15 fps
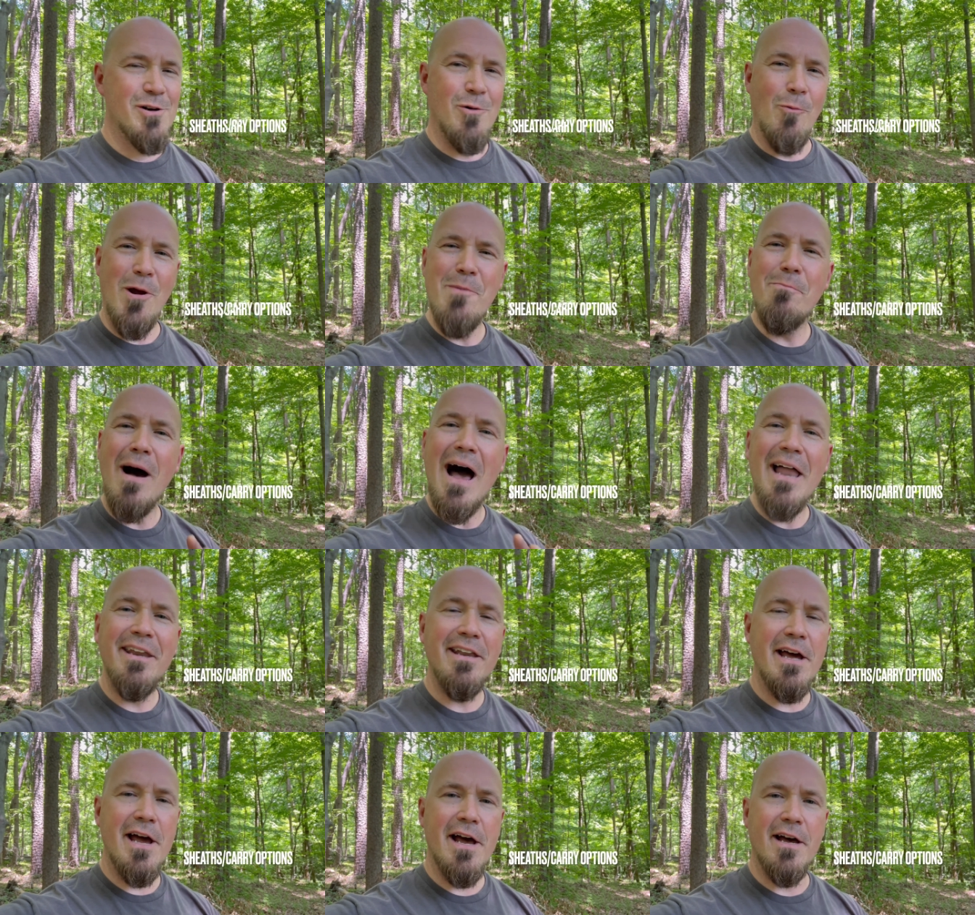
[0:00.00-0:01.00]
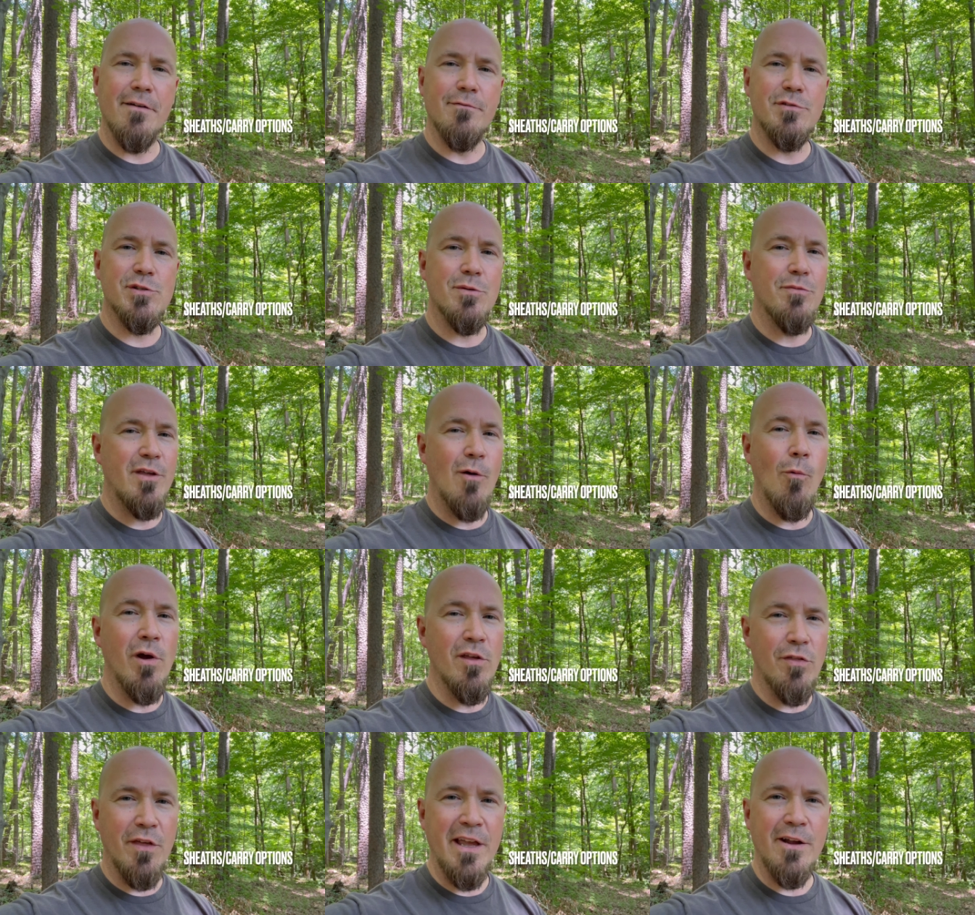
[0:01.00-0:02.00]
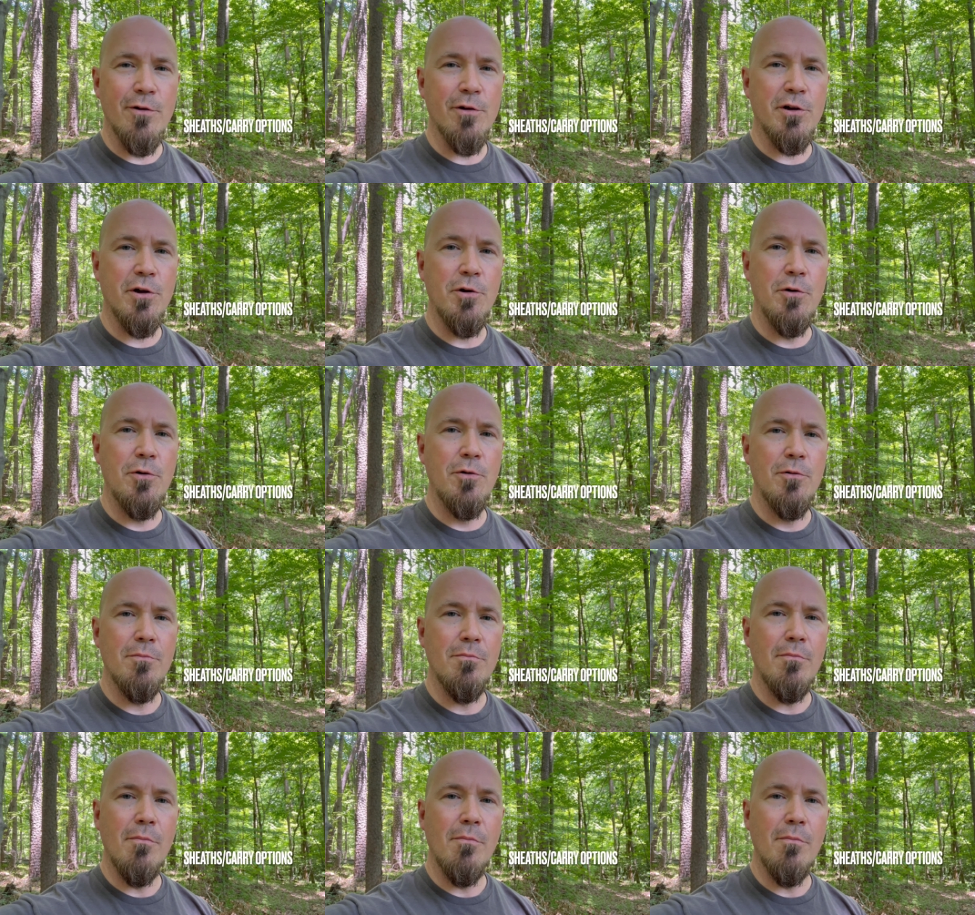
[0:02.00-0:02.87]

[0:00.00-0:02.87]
We buy knives that we think are cool,